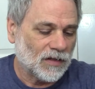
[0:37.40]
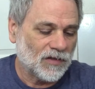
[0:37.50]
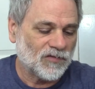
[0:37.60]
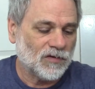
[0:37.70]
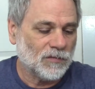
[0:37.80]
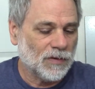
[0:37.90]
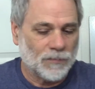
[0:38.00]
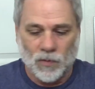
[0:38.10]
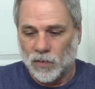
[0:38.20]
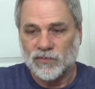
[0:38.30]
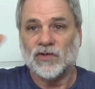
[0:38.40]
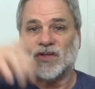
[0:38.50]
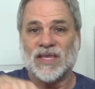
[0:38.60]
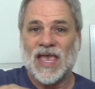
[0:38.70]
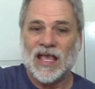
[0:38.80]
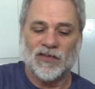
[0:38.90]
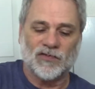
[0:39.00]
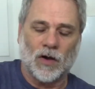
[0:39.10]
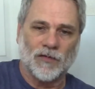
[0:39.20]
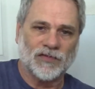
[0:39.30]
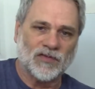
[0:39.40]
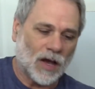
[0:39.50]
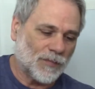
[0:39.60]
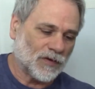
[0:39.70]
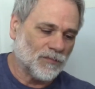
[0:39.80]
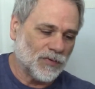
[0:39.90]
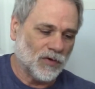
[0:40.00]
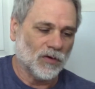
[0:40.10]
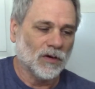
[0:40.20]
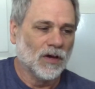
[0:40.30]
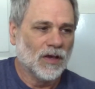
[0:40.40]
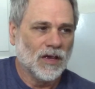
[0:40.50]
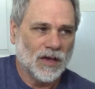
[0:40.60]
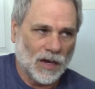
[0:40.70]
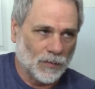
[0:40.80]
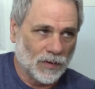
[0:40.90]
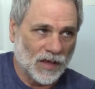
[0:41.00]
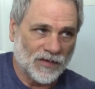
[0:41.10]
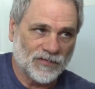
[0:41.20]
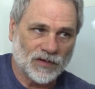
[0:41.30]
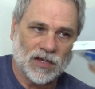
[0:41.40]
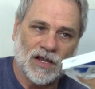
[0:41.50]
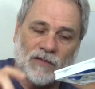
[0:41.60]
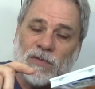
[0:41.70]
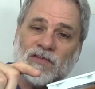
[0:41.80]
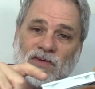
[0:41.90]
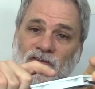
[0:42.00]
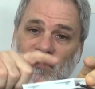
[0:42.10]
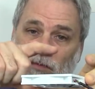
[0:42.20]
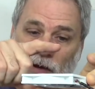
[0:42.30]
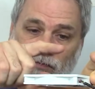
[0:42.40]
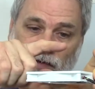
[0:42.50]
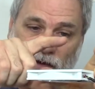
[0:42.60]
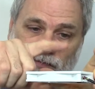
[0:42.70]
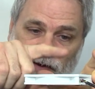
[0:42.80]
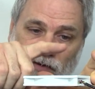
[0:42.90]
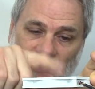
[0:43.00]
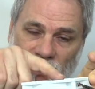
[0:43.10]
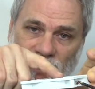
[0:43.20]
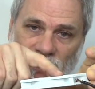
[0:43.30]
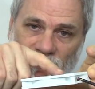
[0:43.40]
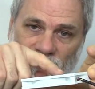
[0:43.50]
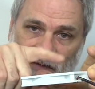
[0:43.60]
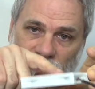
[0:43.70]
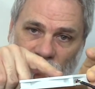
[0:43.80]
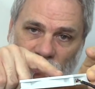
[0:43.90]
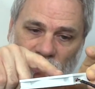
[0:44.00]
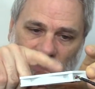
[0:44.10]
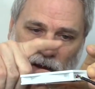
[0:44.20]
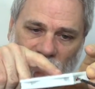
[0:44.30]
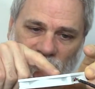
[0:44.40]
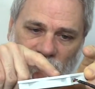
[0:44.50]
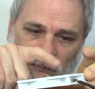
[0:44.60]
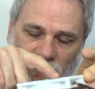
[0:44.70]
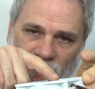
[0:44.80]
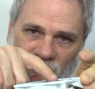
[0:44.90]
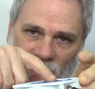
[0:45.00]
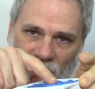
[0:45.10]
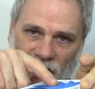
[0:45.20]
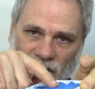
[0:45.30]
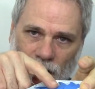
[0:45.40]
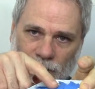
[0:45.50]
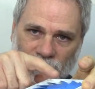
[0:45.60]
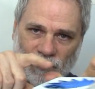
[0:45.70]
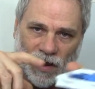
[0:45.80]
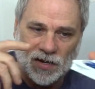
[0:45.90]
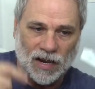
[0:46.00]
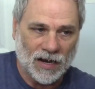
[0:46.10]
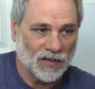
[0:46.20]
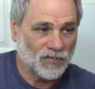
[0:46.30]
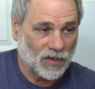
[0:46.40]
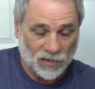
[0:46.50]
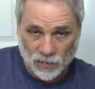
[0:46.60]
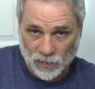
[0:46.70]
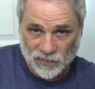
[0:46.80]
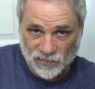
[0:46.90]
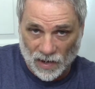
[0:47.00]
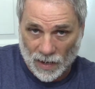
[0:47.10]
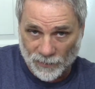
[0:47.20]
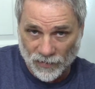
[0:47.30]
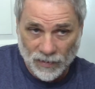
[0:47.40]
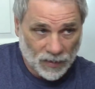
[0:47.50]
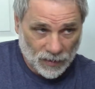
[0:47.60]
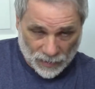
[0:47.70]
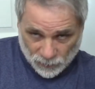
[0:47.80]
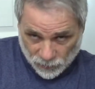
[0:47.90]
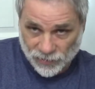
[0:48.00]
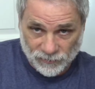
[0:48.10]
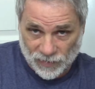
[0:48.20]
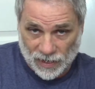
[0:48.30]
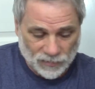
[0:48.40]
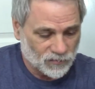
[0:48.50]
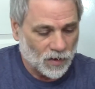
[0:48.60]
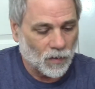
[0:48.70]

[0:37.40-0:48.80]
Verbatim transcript: listened a bit more, took the case off the top of the computer, I realized that I basically just took my finger into the computer and, and, pushed down on top of the fan, and, it, and the noise stopped with the fan. So